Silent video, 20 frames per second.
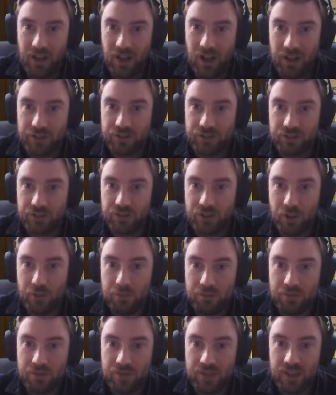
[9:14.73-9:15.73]
I just
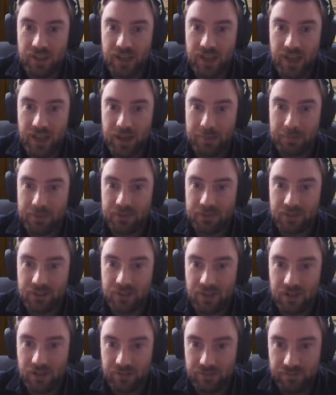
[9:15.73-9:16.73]
don't think it happens
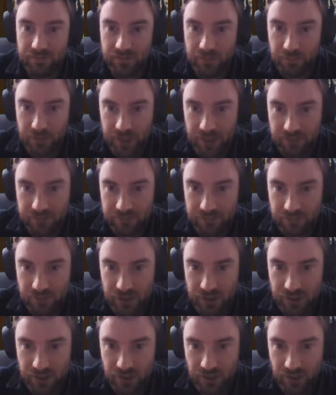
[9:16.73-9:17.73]
enough, and we haven't
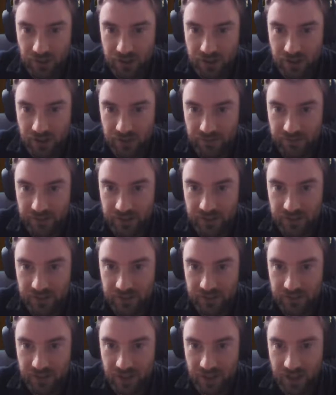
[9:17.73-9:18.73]
really got enough in
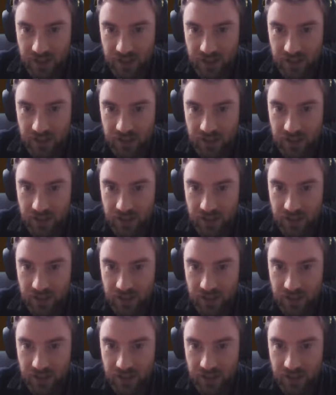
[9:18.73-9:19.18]
this deck.